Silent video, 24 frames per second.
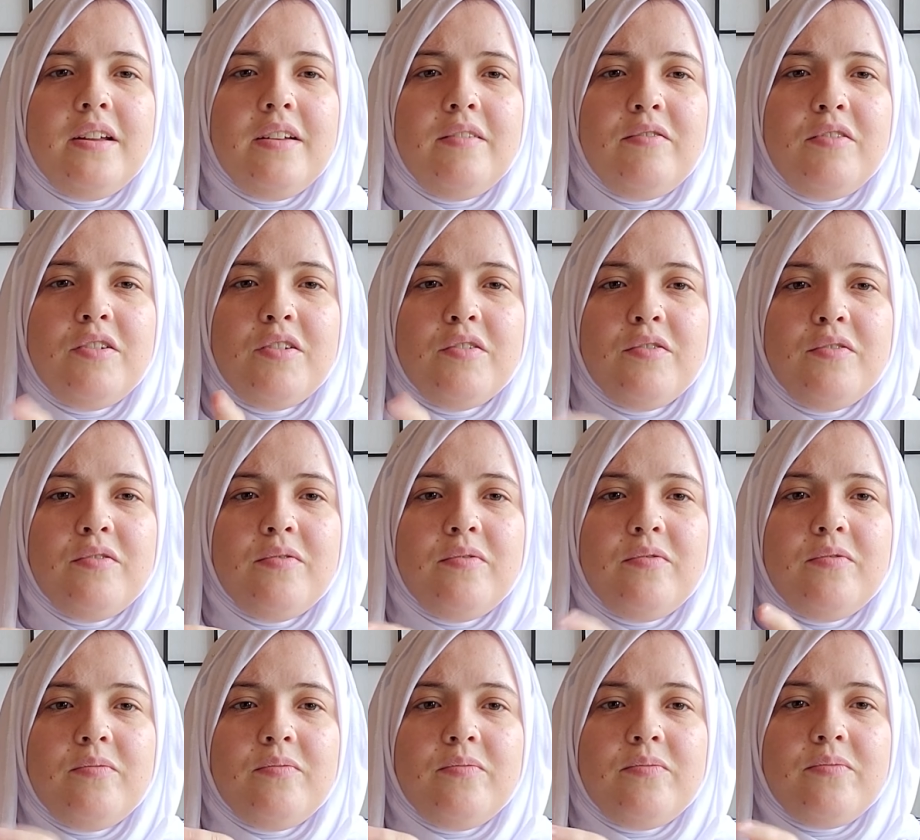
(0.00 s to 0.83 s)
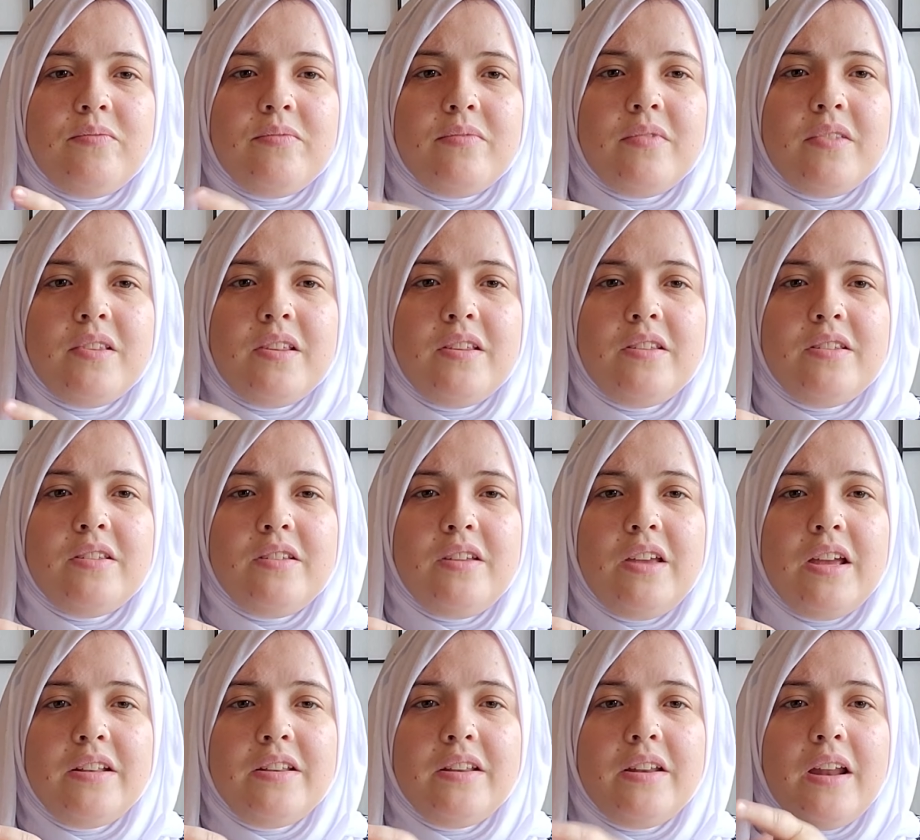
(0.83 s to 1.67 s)
If you
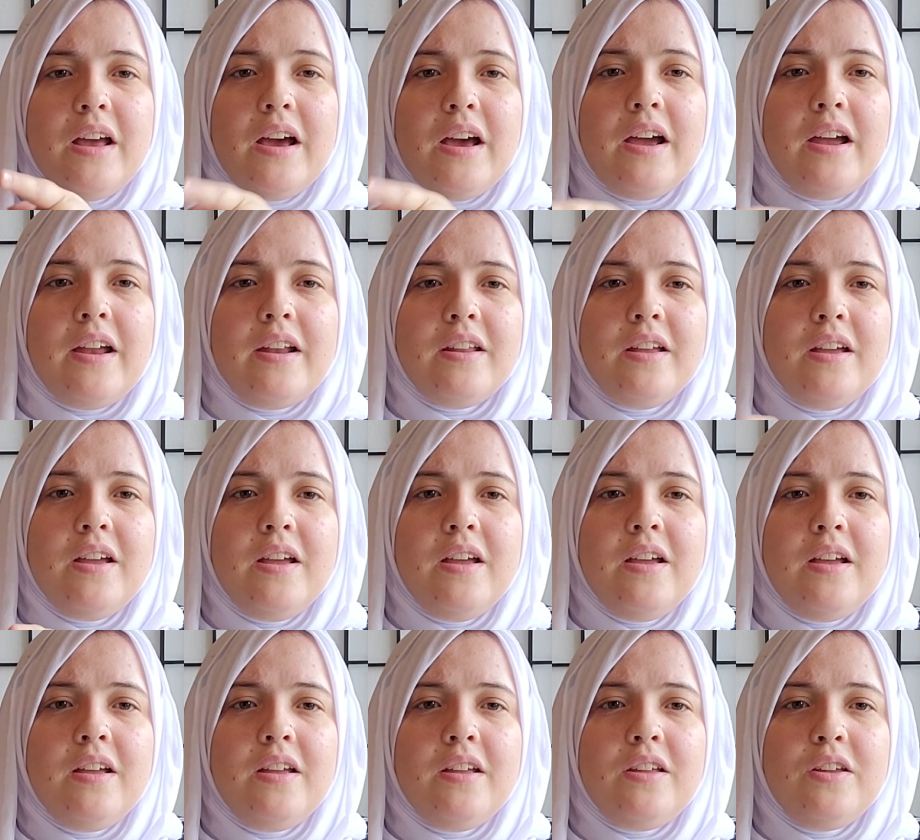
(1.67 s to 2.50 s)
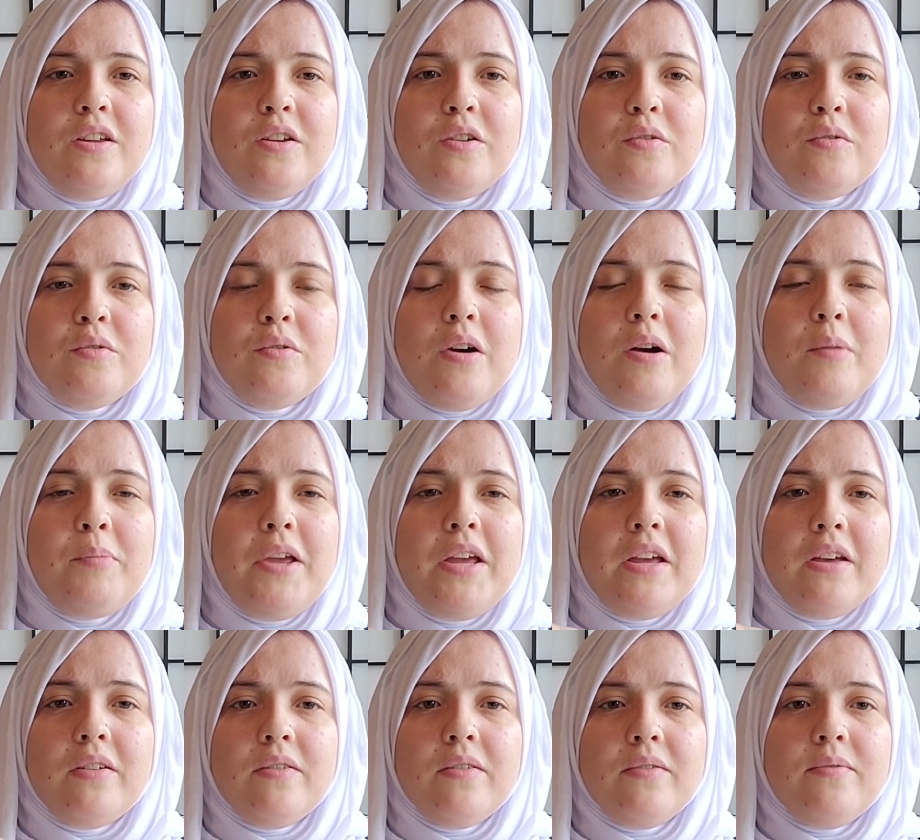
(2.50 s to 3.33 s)
get denied, you
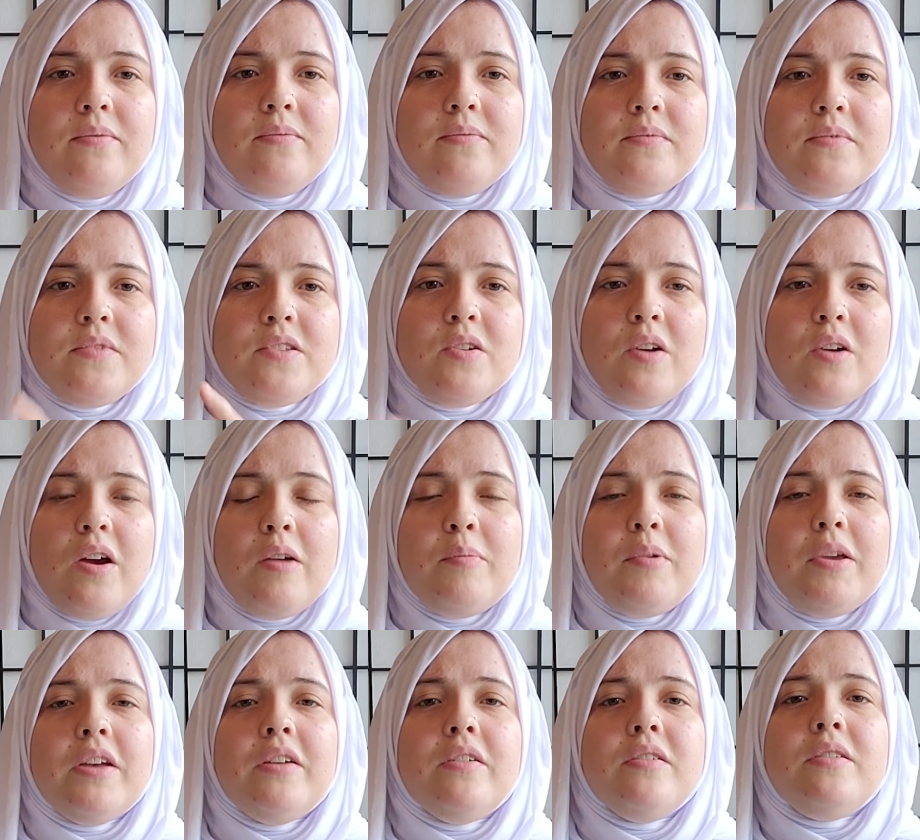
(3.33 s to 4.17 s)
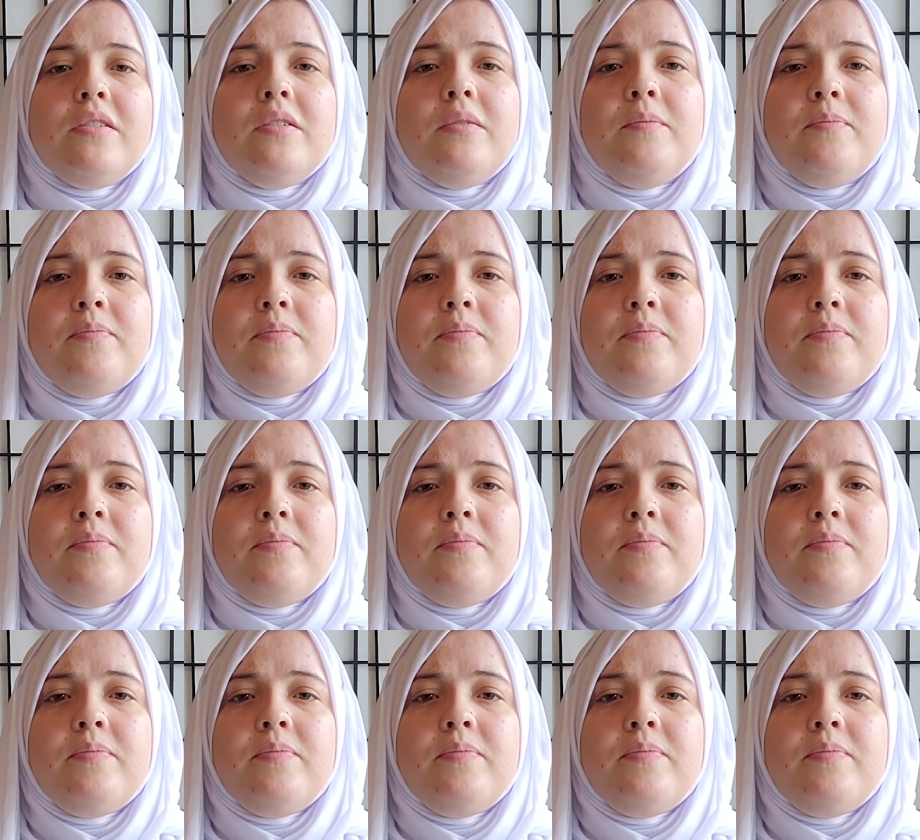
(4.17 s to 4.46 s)
appeal. So I appealed.